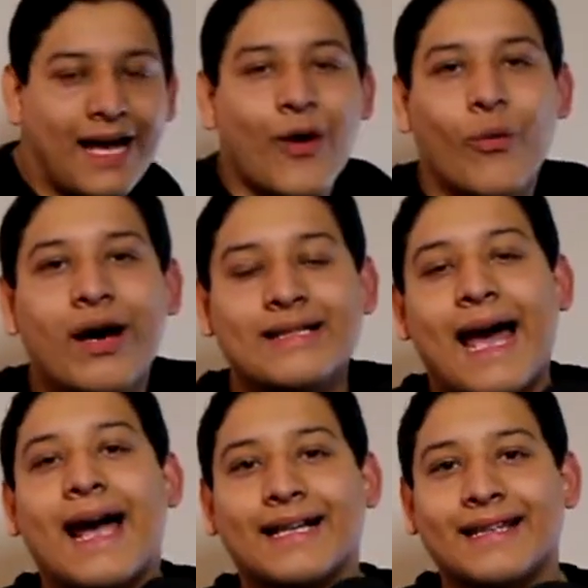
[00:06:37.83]
i was
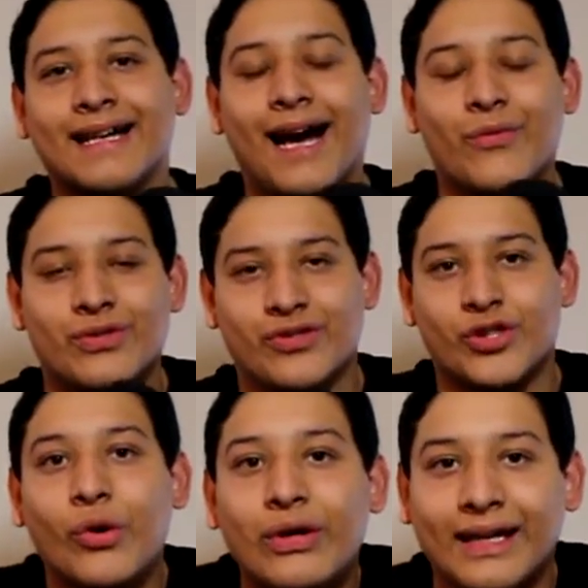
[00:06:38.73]
acting i was
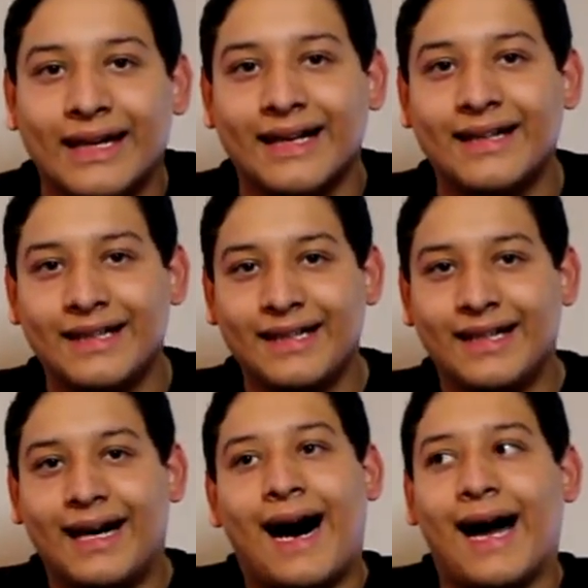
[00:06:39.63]
joking
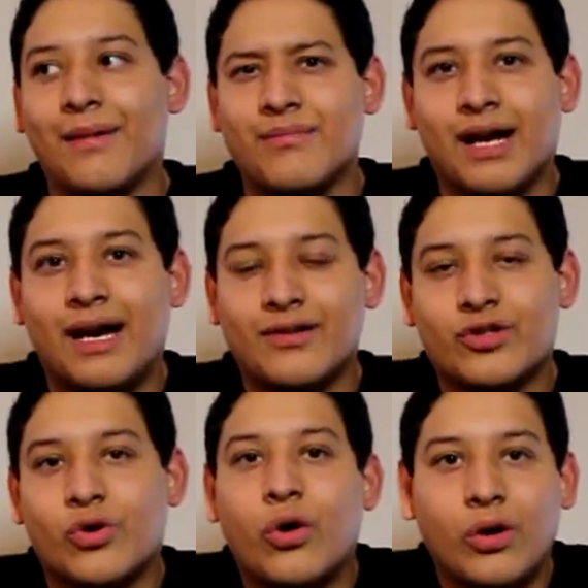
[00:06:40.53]
I'm not
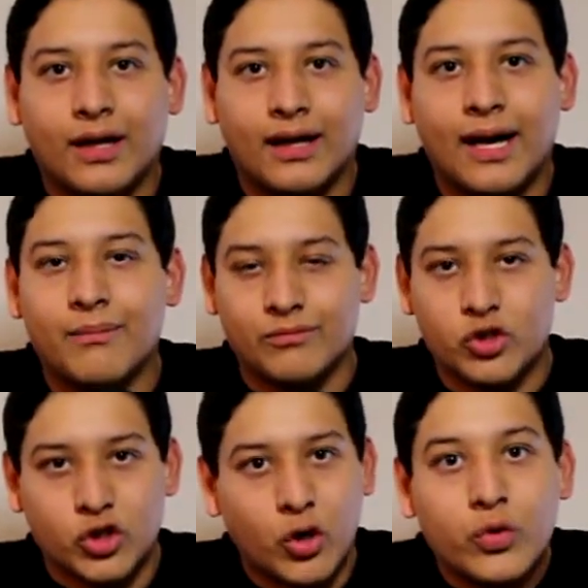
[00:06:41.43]
trolling, I'm
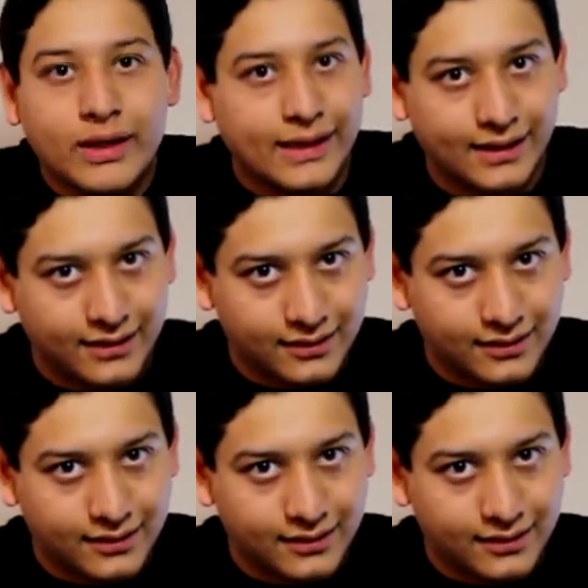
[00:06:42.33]
joking.